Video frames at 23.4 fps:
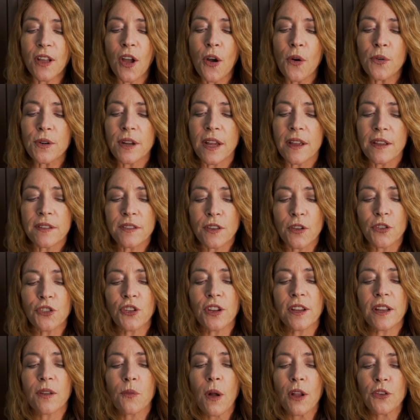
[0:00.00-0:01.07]
Kona so
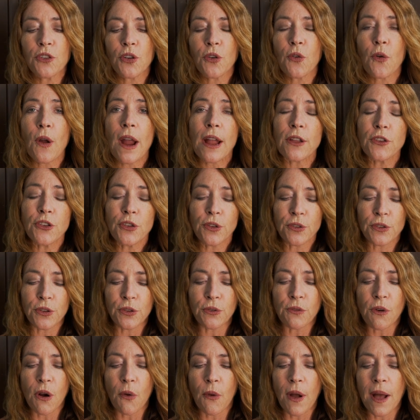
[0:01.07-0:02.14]
she could watch her
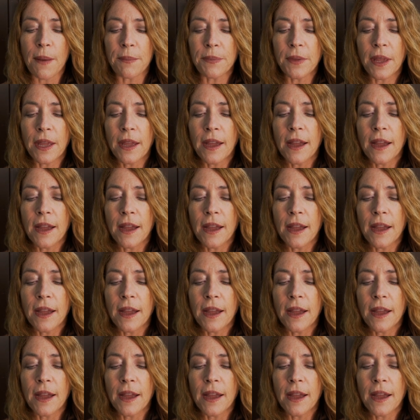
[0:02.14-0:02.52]
grandchildren grow up,